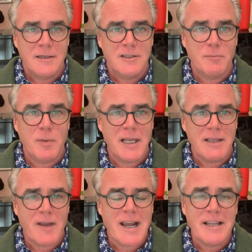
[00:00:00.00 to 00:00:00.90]
to
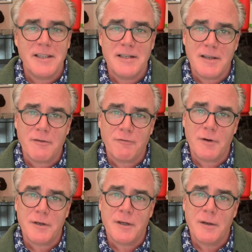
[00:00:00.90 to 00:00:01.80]
believe anything different